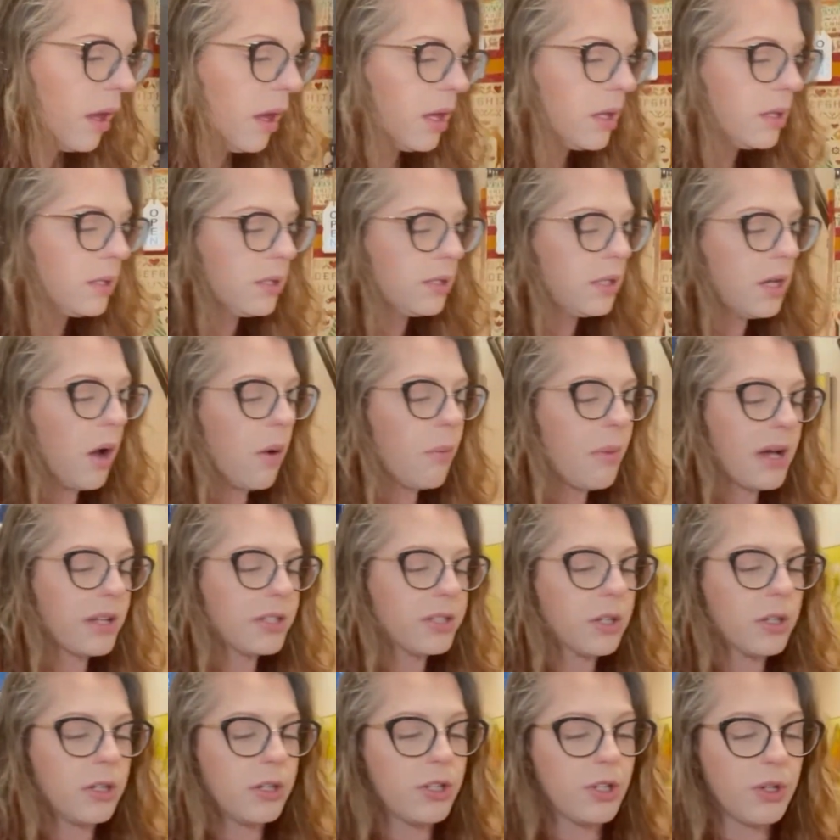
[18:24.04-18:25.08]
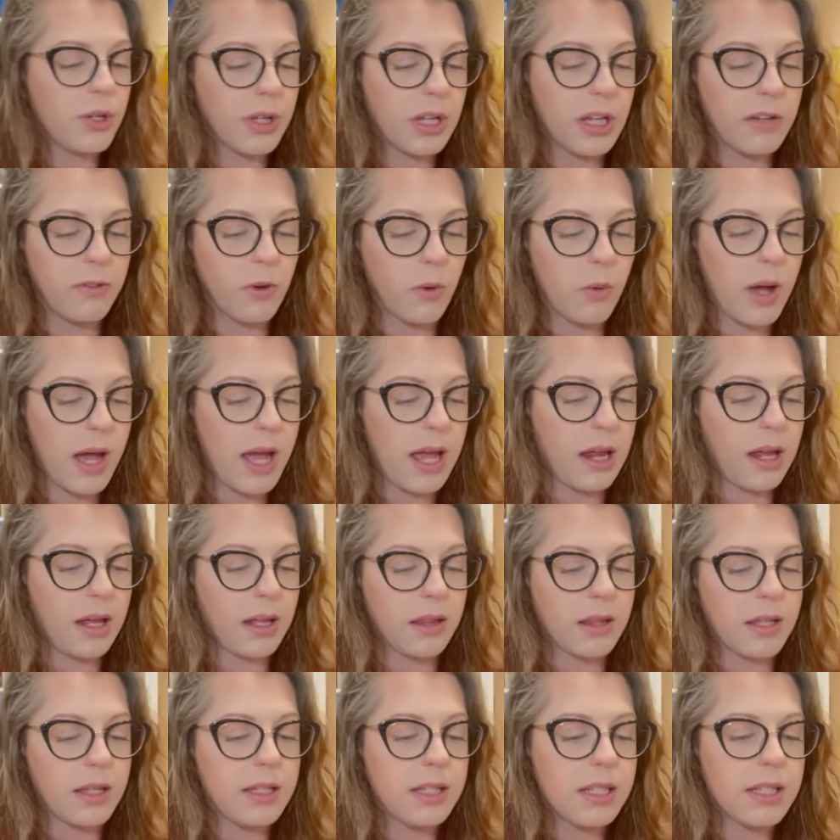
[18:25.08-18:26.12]
So I'm also going to do a giveaway
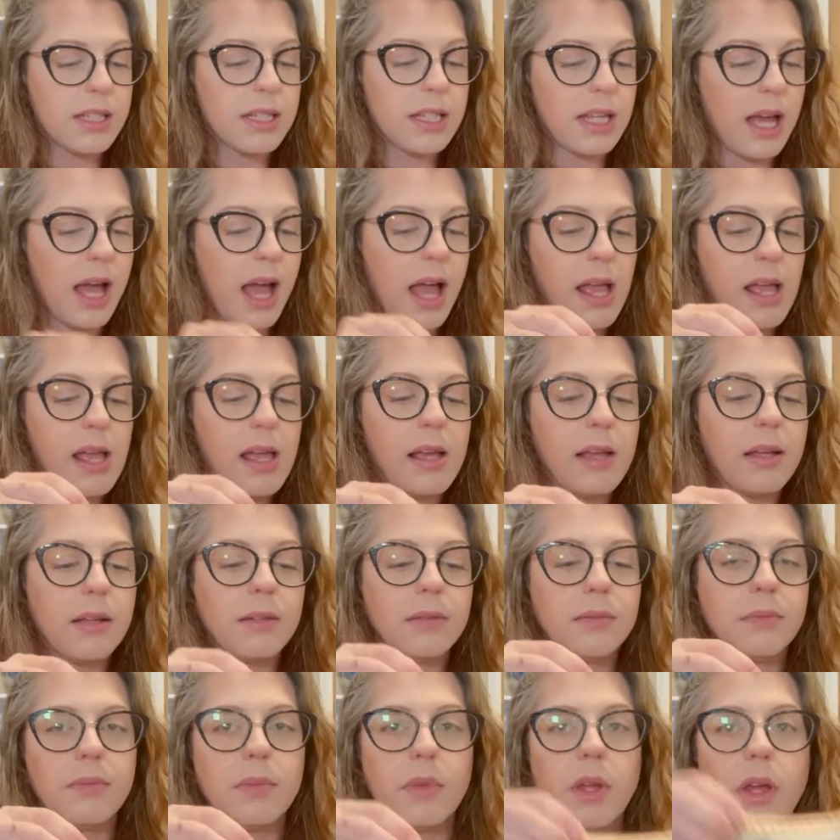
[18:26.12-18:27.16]
again this time.